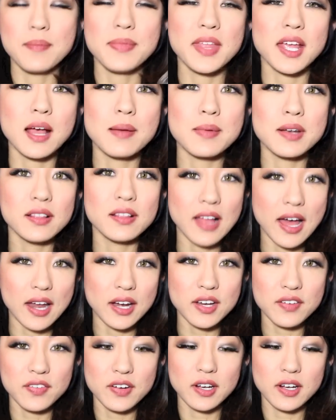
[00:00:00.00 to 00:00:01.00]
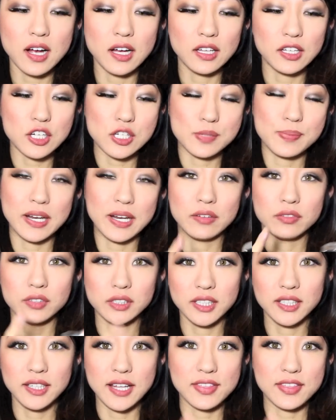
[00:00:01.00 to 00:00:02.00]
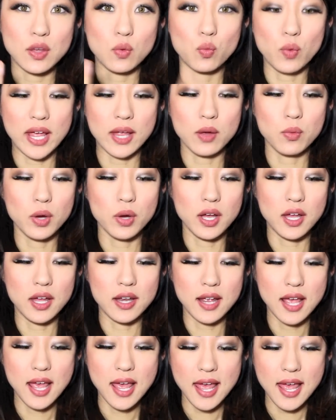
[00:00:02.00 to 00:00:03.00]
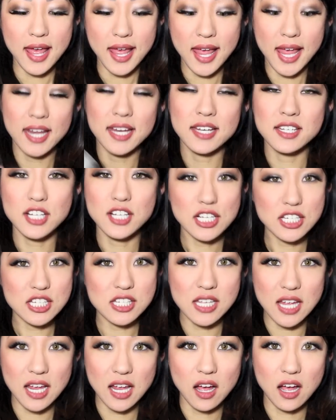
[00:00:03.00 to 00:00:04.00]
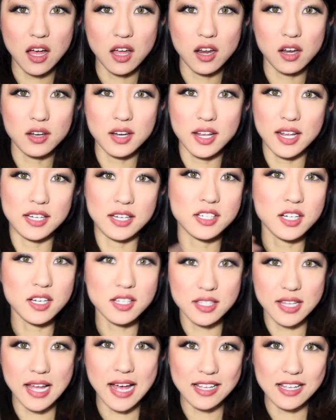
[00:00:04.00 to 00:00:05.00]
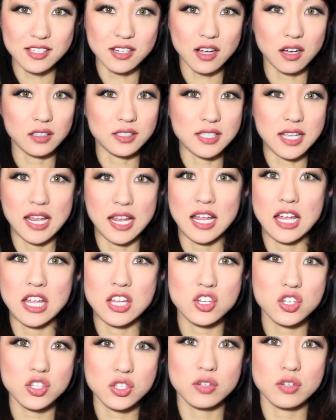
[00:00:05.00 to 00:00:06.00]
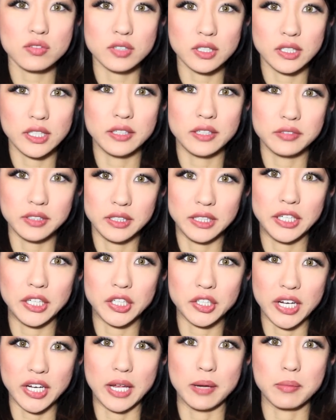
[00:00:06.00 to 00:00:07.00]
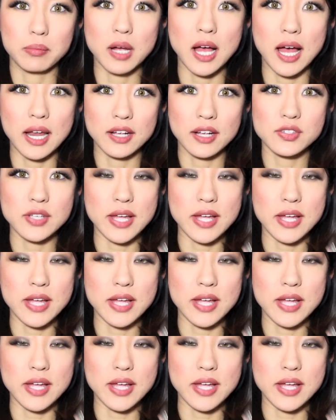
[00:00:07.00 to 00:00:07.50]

They come in a lot of different colors, but I really like the white one. And it does stay on, it does last all day. It's just a really, really great product.